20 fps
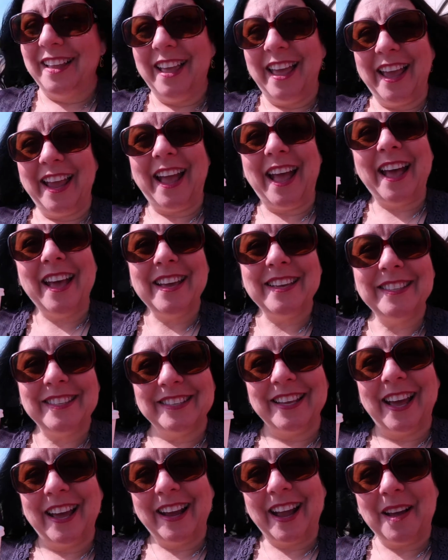Hey guys,
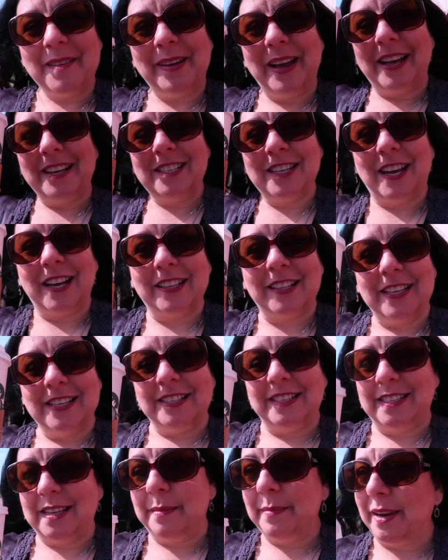I got my hot chocolate.
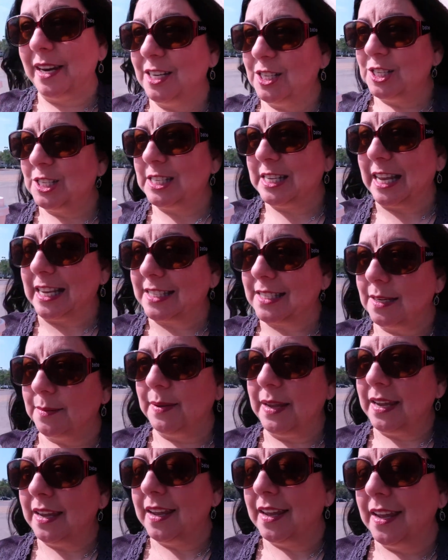Somebody just texted
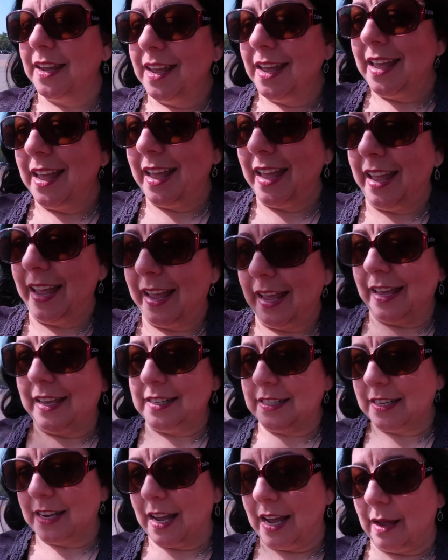me
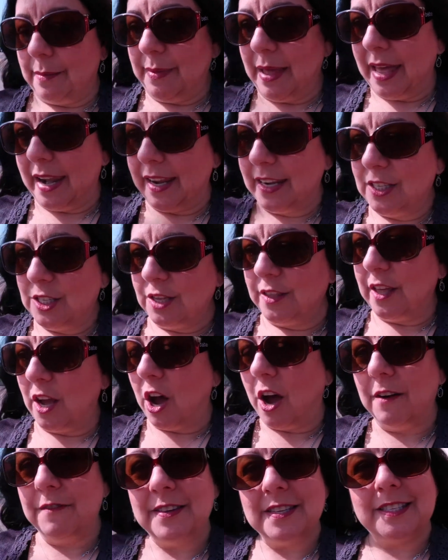and I'm heading to the
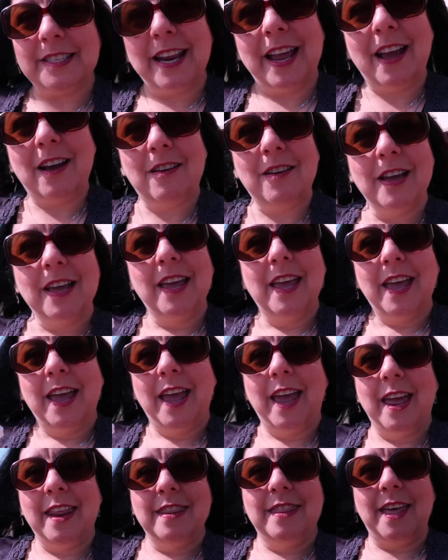office now
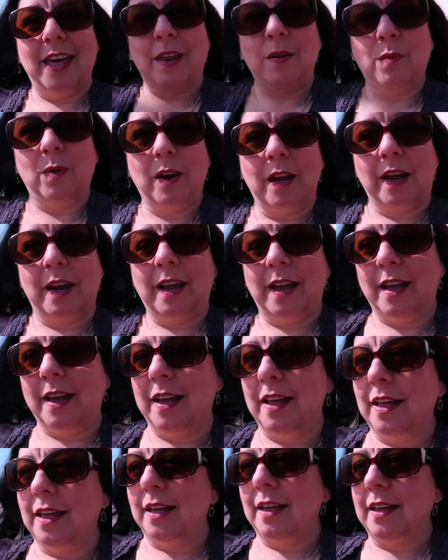and then we're
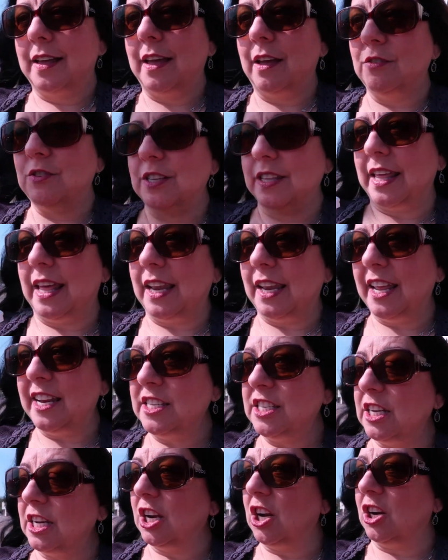gonna go to that
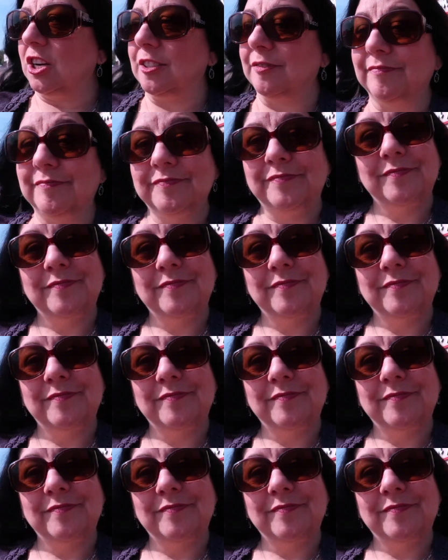lunch and learn.